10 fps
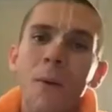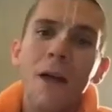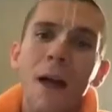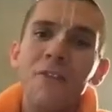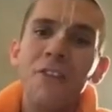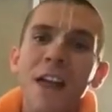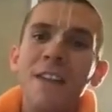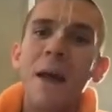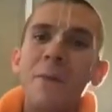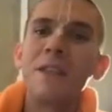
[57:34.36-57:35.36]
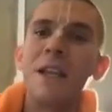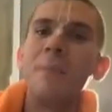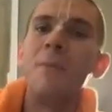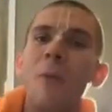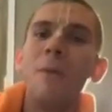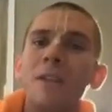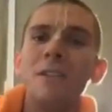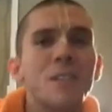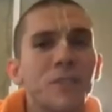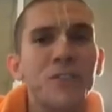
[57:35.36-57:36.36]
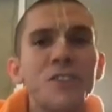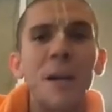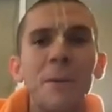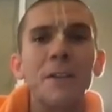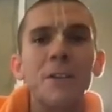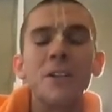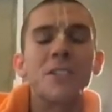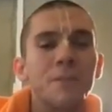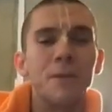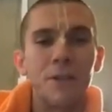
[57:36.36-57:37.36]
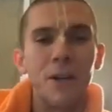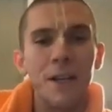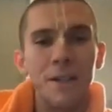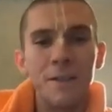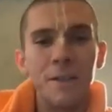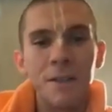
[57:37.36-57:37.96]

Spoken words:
Well, I feel like that was like a moment. This is your first time reading the Krishna book, right?